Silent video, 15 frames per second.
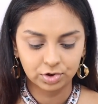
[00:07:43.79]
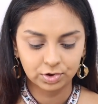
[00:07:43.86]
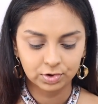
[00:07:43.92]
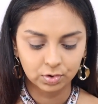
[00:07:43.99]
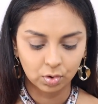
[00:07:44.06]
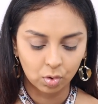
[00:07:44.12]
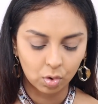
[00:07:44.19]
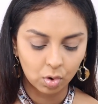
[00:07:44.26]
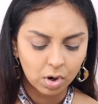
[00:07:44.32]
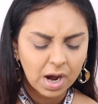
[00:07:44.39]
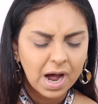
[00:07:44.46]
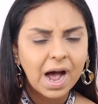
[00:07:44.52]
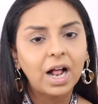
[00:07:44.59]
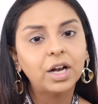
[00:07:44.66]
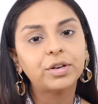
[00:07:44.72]
So
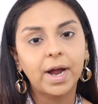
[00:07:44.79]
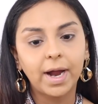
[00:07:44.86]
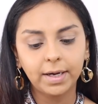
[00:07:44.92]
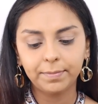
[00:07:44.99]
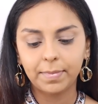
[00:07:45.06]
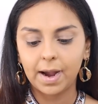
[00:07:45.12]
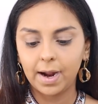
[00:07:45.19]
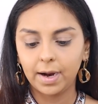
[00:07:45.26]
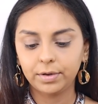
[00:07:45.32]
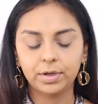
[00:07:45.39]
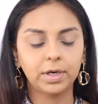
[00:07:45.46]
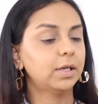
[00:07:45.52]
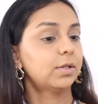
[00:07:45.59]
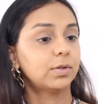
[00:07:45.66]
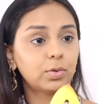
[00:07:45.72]
I'll try and buy it
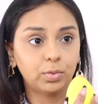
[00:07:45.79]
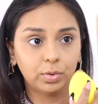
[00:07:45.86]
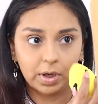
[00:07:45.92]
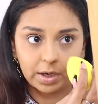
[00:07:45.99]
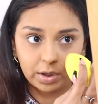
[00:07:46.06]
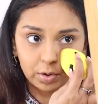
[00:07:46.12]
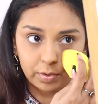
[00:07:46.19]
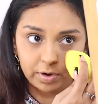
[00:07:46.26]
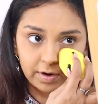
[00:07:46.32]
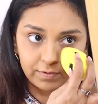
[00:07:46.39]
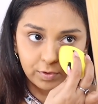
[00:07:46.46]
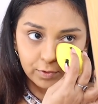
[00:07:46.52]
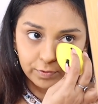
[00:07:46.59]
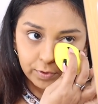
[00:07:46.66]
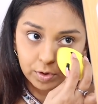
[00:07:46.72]
really soon and do a
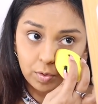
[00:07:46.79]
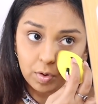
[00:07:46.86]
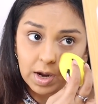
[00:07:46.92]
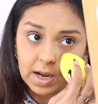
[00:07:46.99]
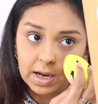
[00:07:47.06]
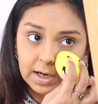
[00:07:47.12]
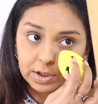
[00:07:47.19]
review for you.